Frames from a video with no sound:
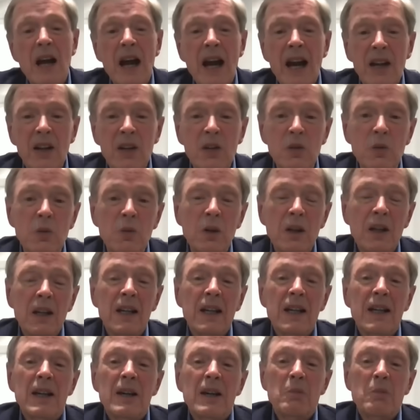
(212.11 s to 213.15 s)
How do you
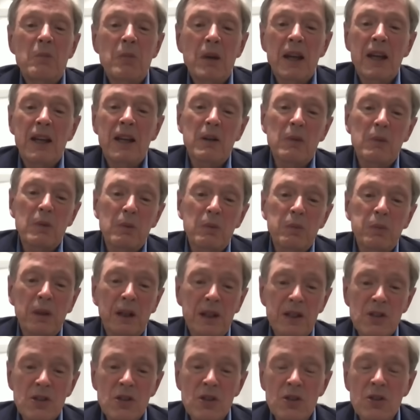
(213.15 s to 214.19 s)
make
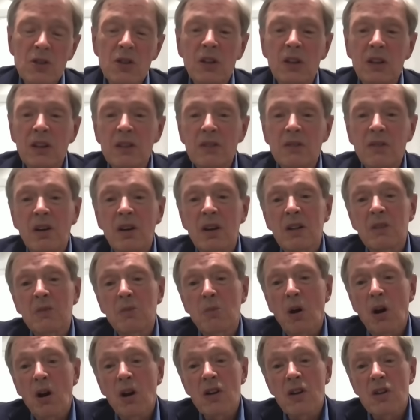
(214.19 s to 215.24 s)
places to live
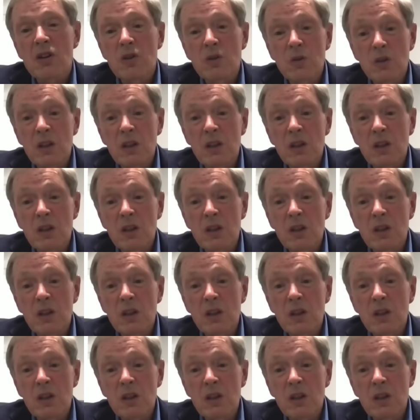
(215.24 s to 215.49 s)
on Mars?